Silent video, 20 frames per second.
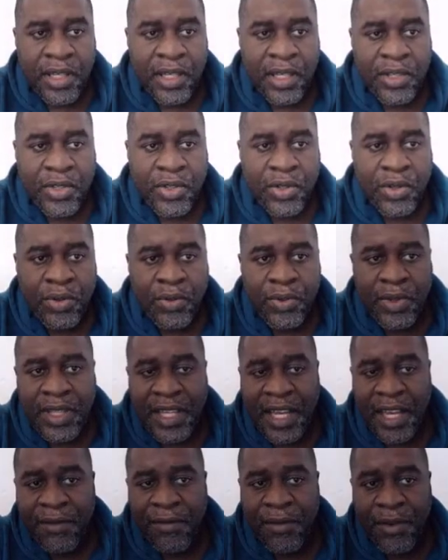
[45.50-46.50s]
So with
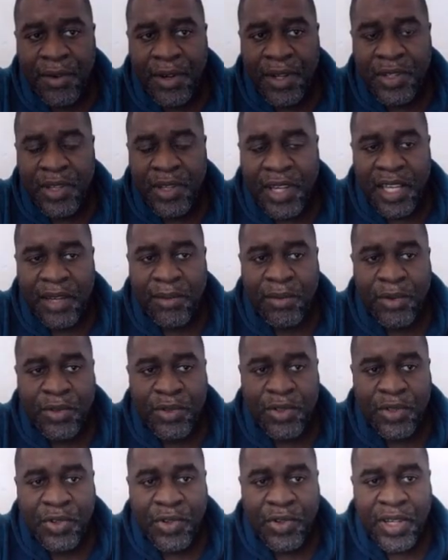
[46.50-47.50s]
iForex, you're able
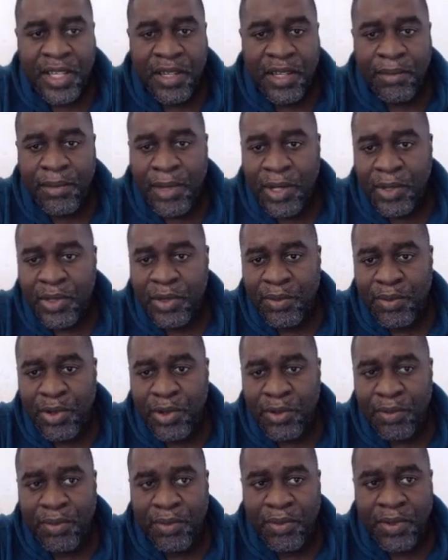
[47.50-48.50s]
to trade
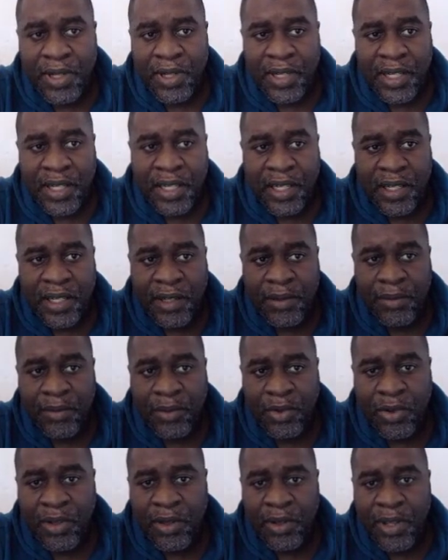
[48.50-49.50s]
multiple
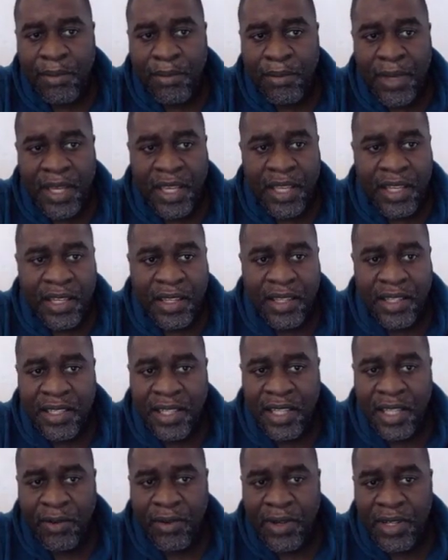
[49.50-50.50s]
on the main. These
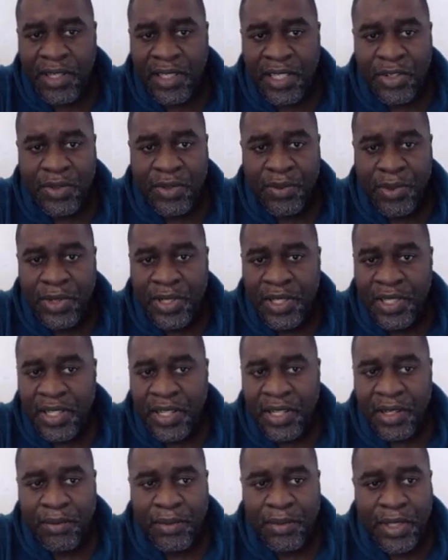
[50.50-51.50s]
are the ones I was
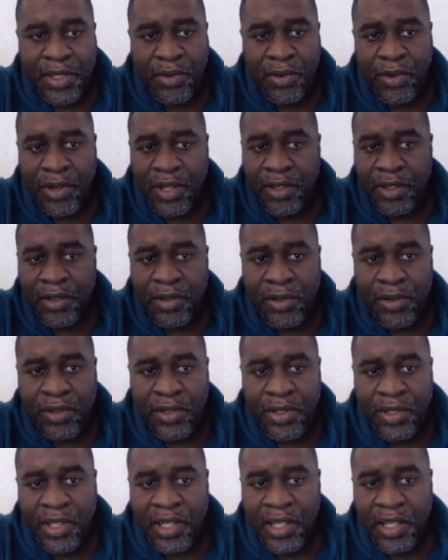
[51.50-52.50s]
monitoring: Bitcoin,
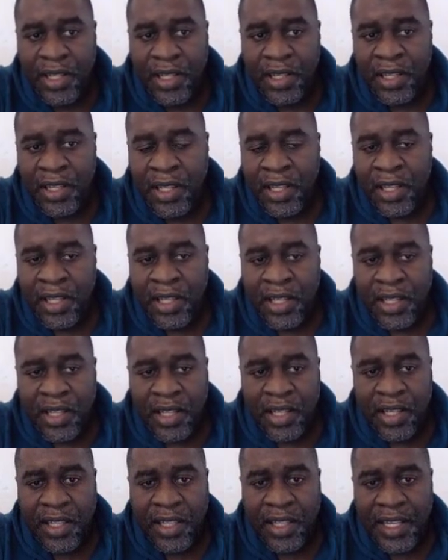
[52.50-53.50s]
gold, the
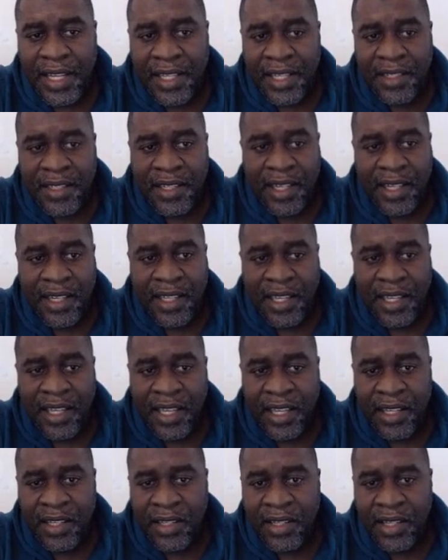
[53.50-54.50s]
Nasdaq,
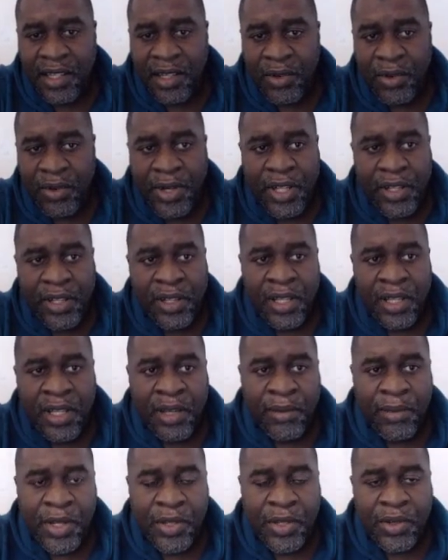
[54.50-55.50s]
and oil.
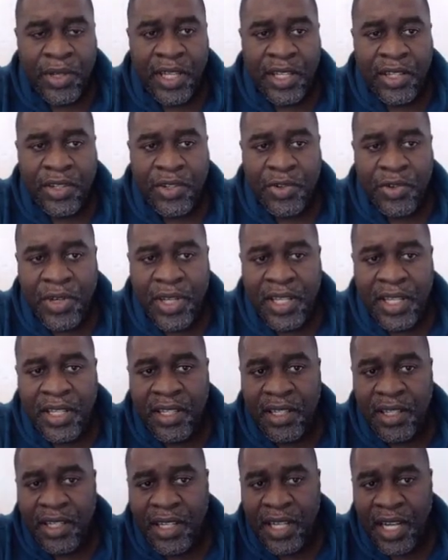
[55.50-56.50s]
But you can trade
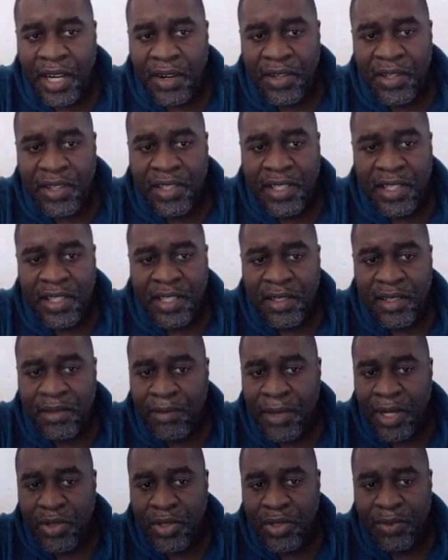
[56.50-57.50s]
currencies,
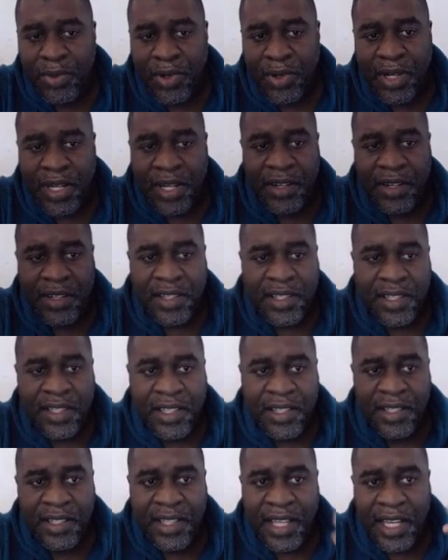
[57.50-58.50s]
multiple
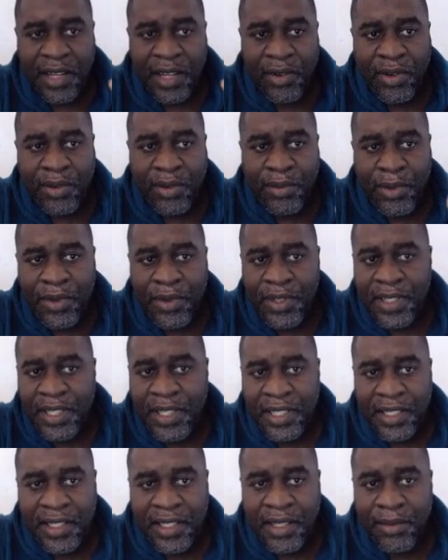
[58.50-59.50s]
currencies. There are a lot more. These are
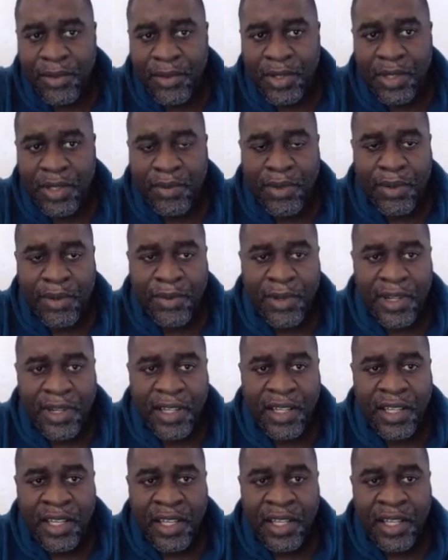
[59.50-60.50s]
just the most
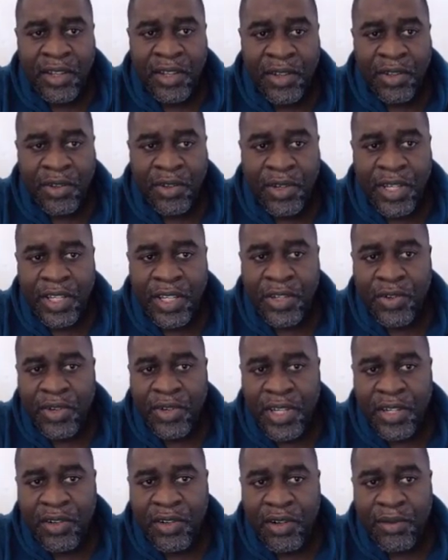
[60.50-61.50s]
popular. You can
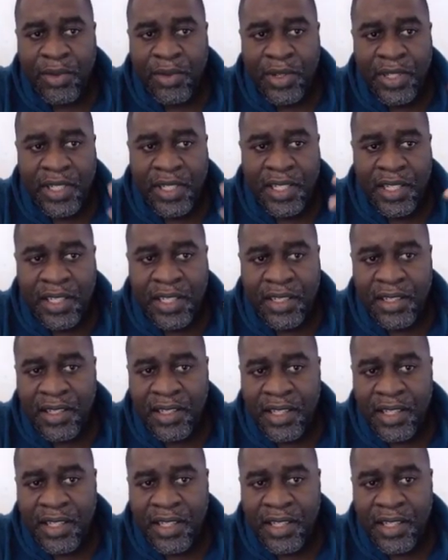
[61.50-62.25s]
trade commodities.